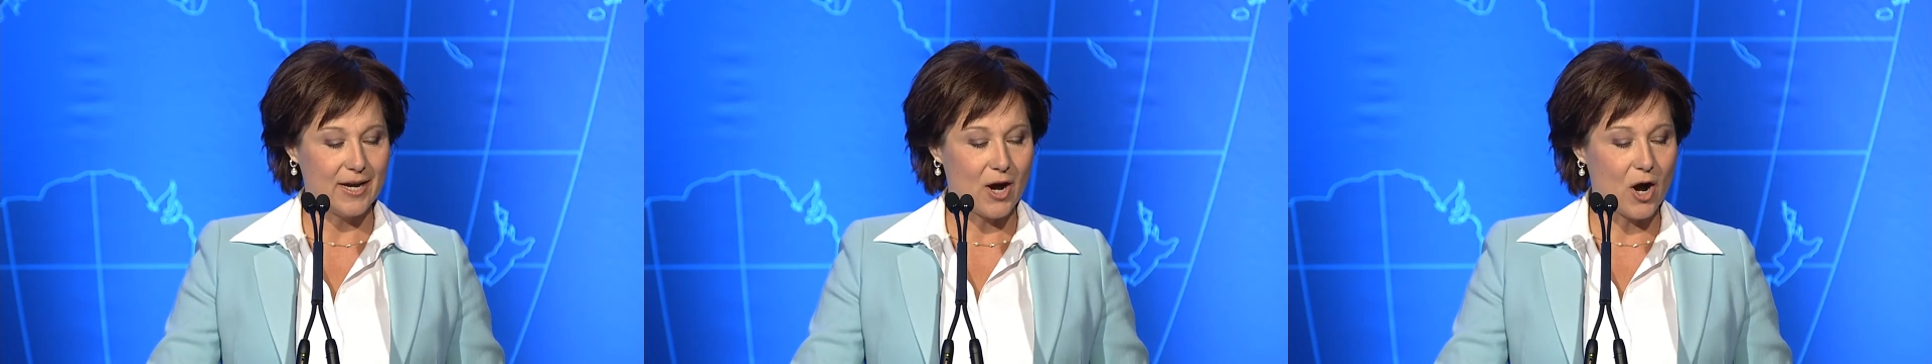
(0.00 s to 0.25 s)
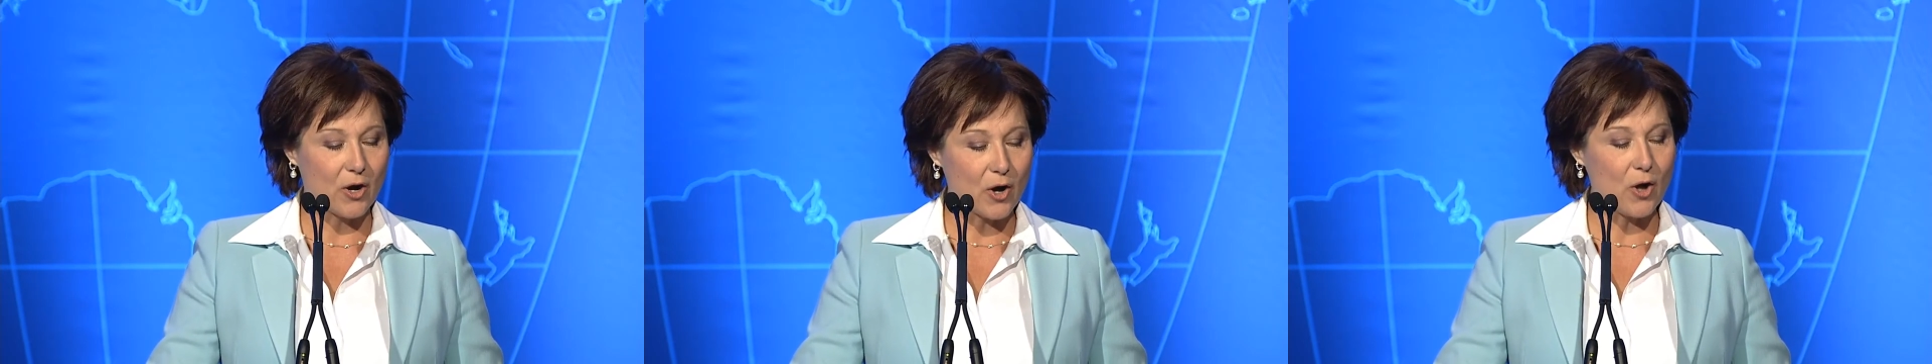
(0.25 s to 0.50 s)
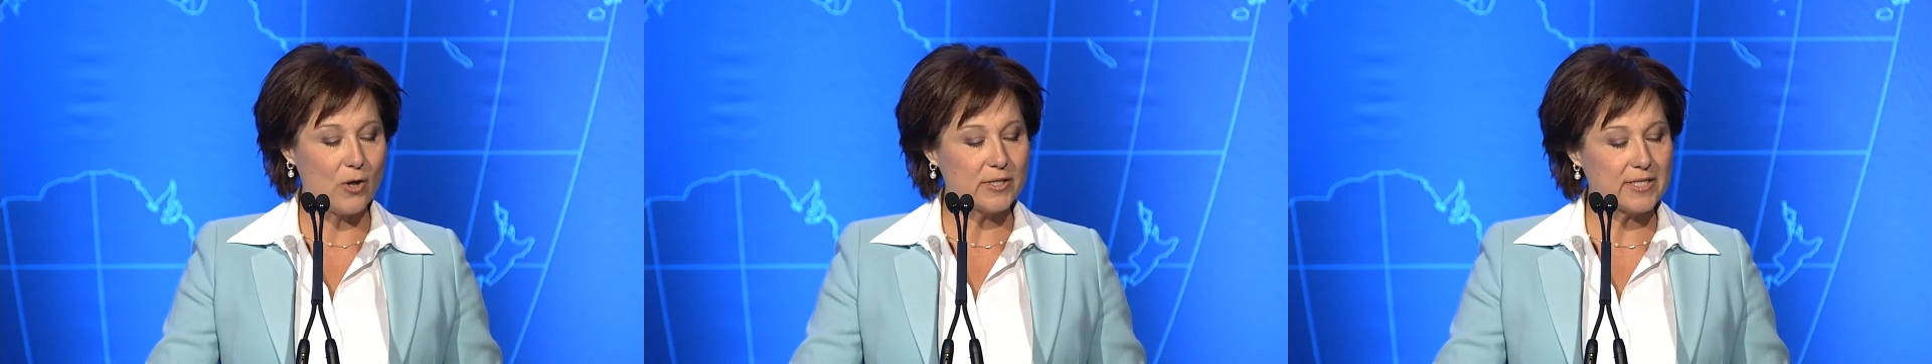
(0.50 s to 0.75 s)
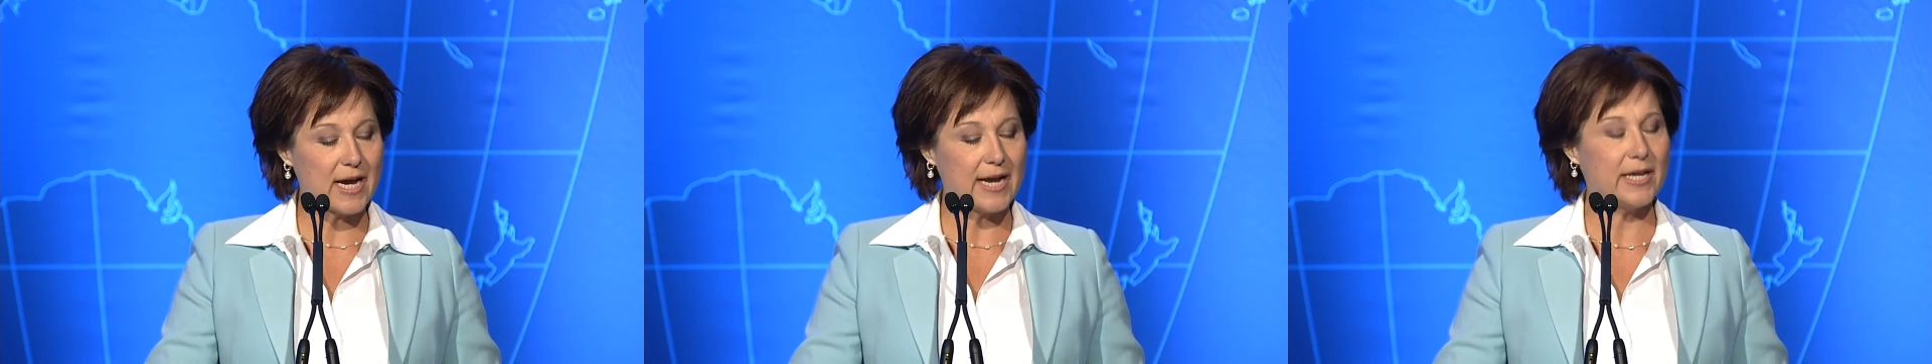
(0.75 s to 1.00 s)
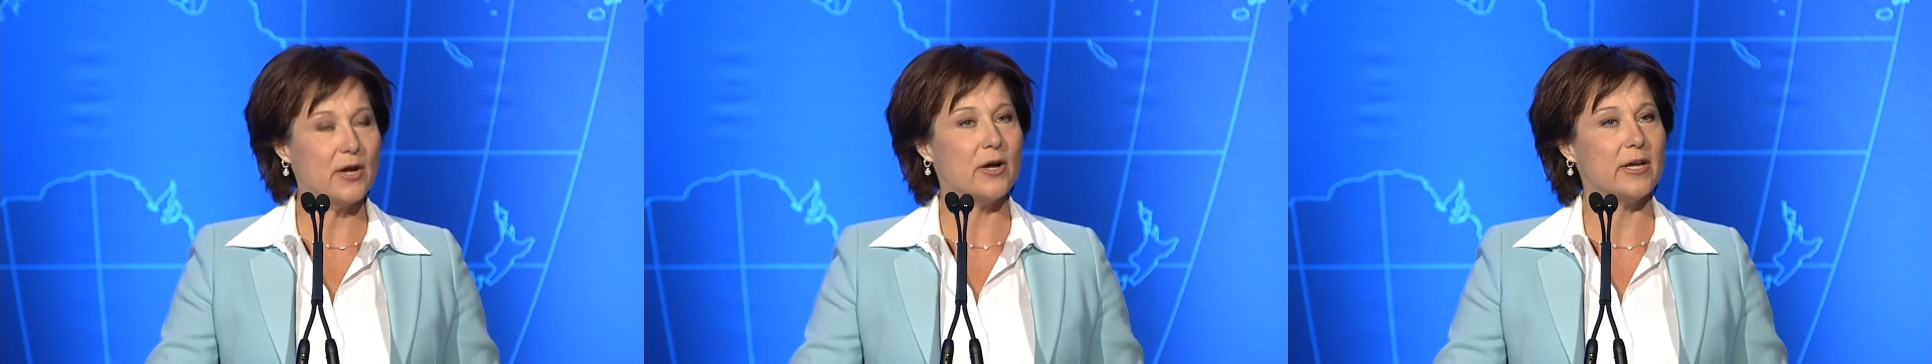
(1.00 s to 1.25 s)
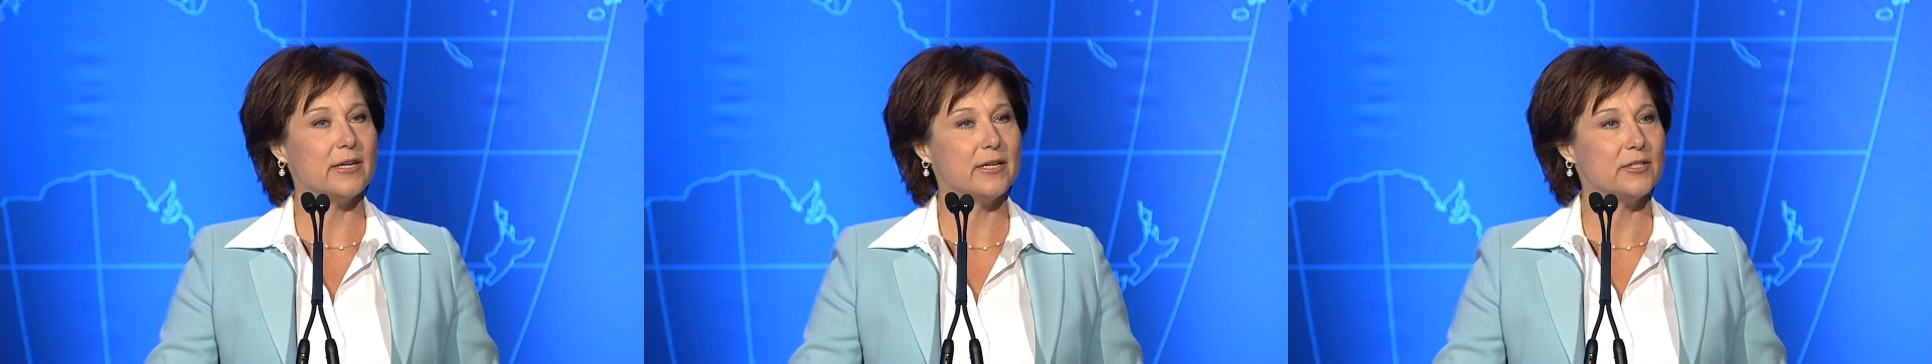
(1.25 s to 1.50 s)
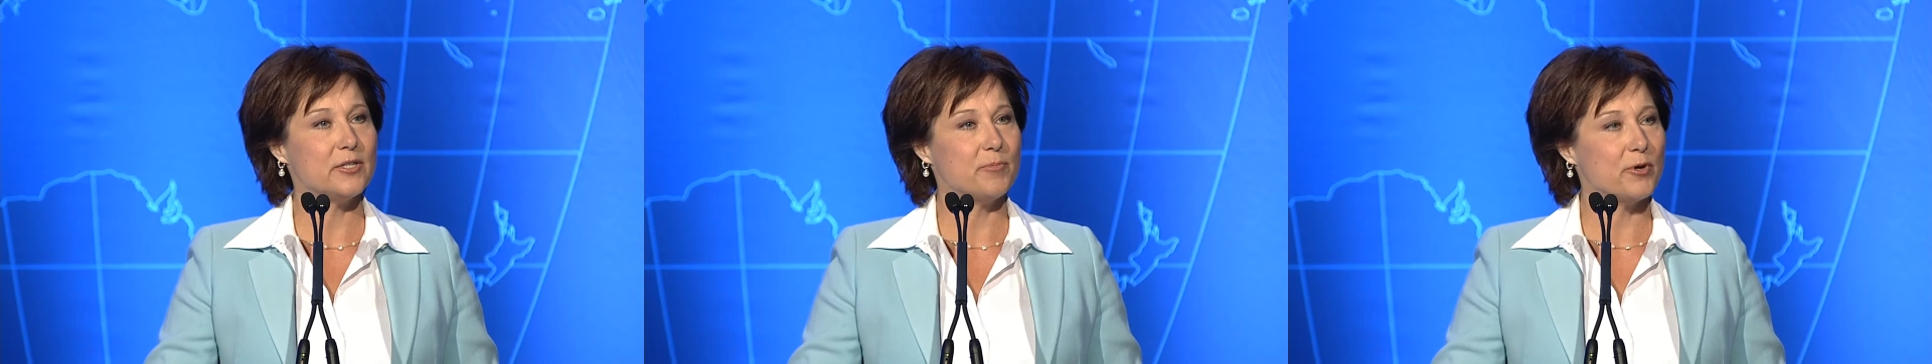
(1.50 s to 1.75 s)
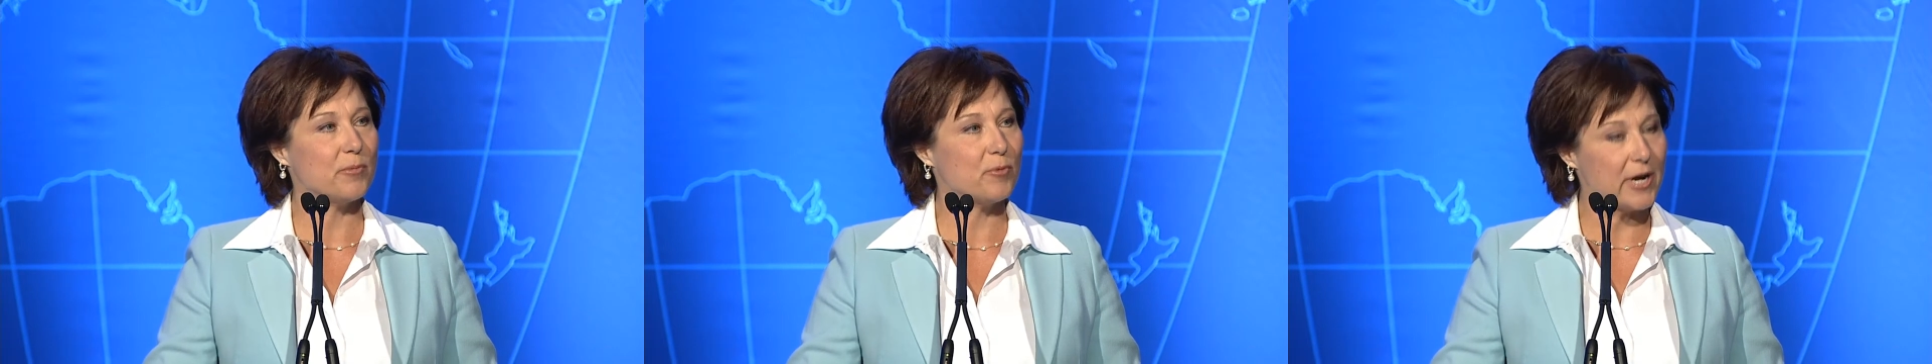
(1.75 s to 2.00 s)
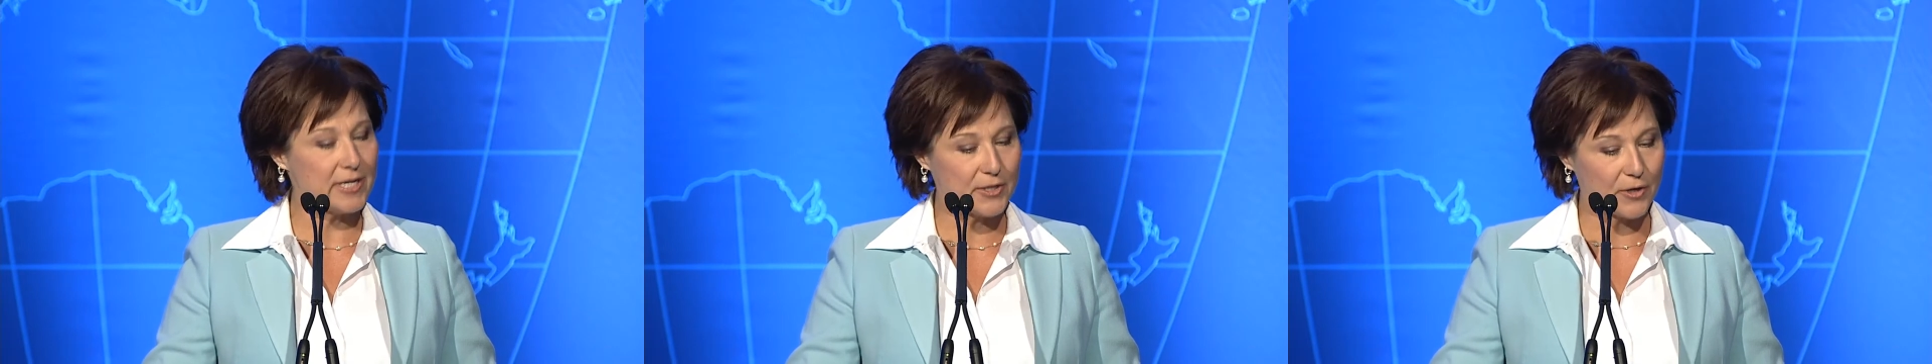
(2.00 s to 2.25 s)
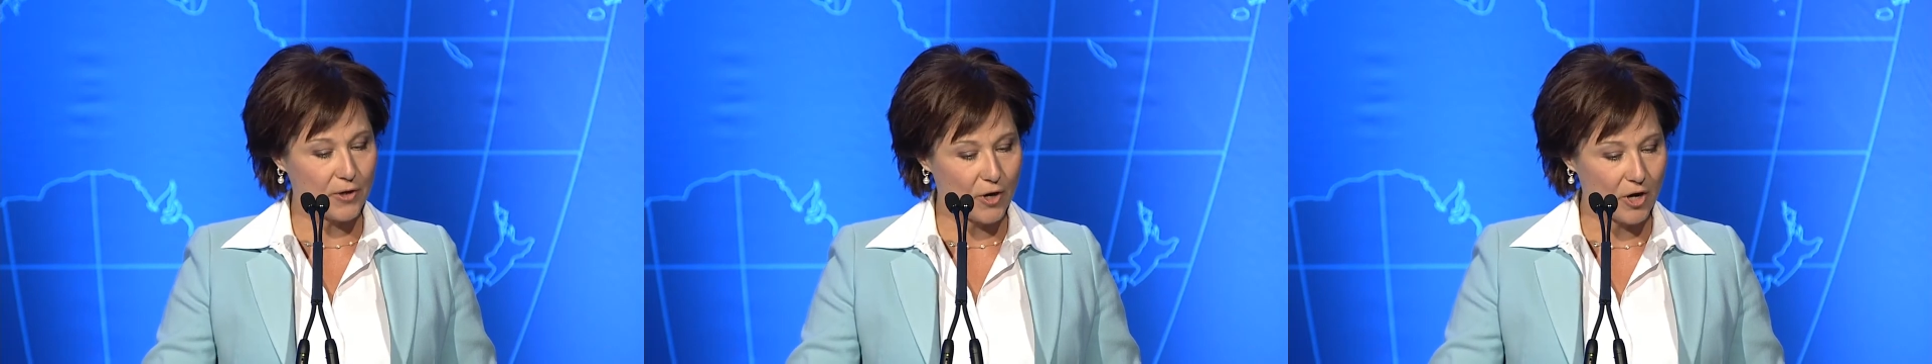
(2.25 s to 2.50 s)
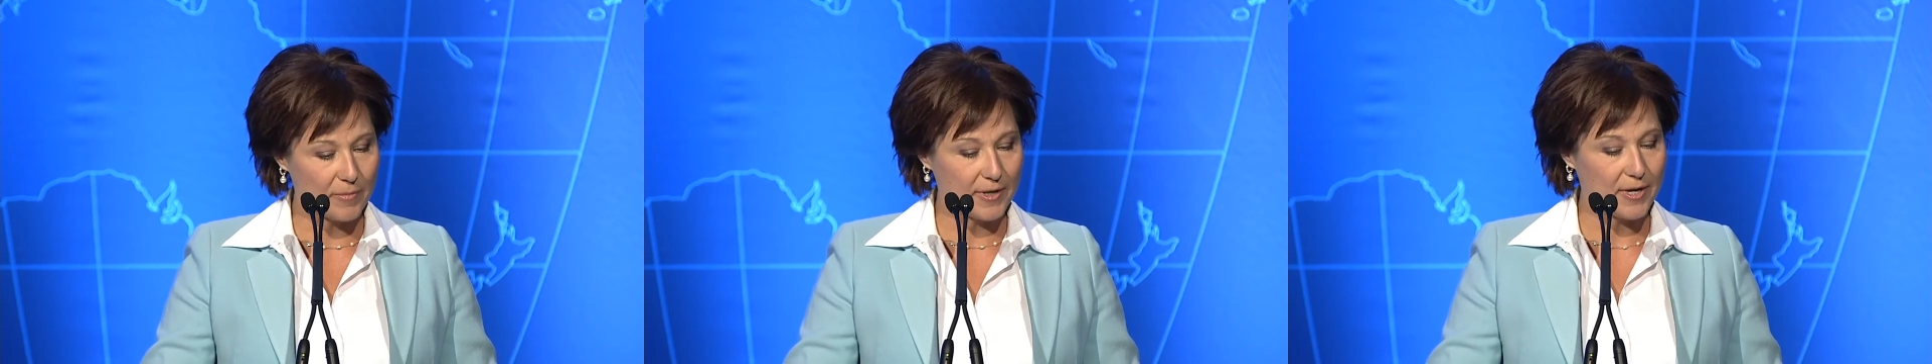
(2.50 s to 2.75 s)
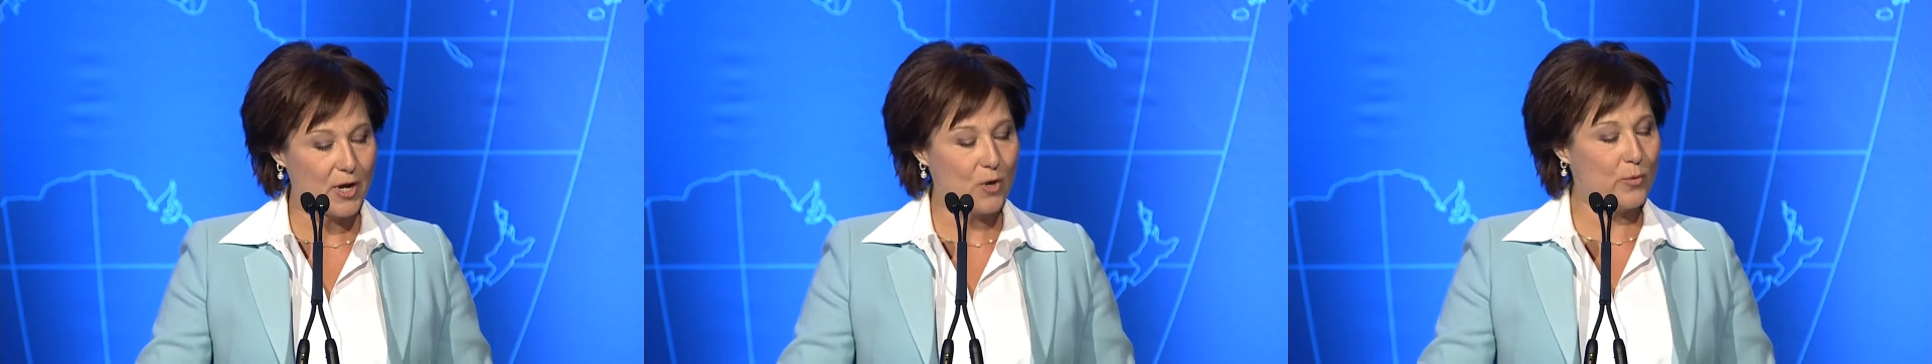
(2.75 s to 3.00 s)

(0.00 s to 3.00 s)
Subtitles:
are all signing on to put a price on carbon.